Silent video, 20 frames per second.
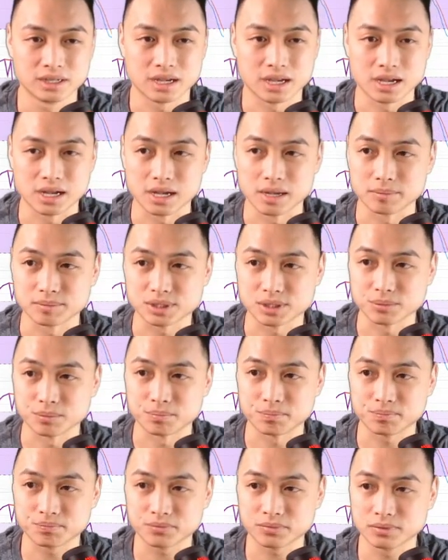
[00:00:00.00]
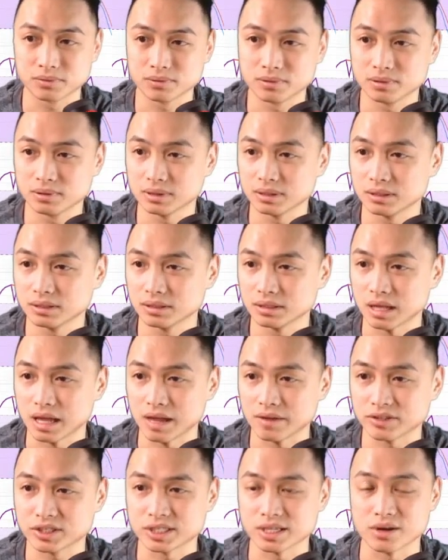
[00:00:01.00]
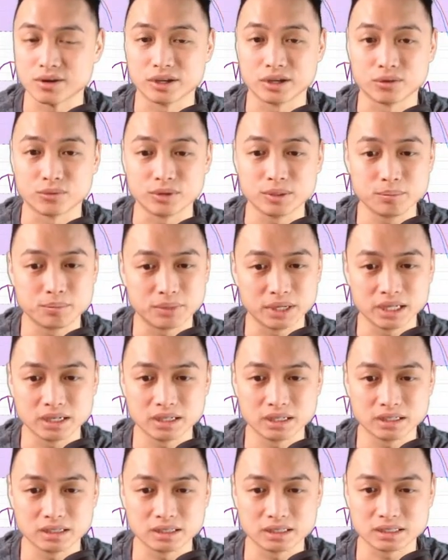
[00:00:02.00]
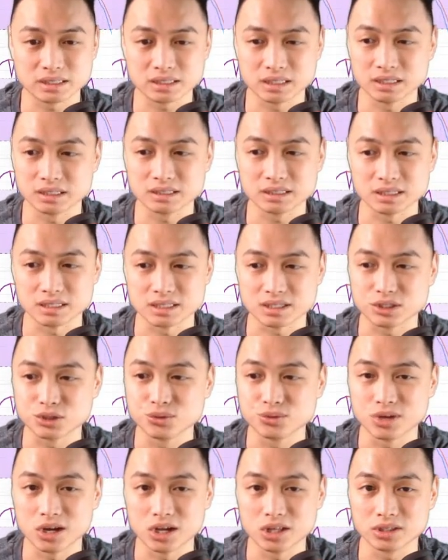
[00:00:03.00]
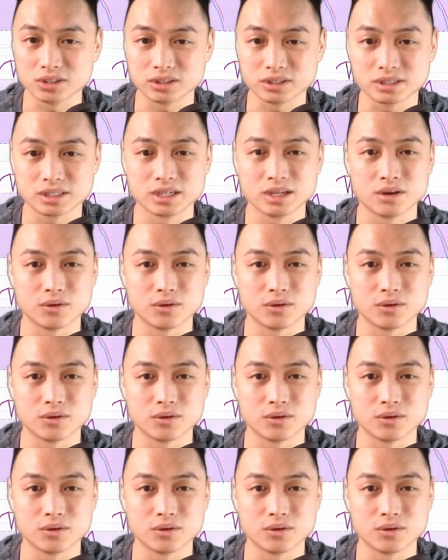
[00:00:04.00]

So FCEL here, we've been in this thing since $2.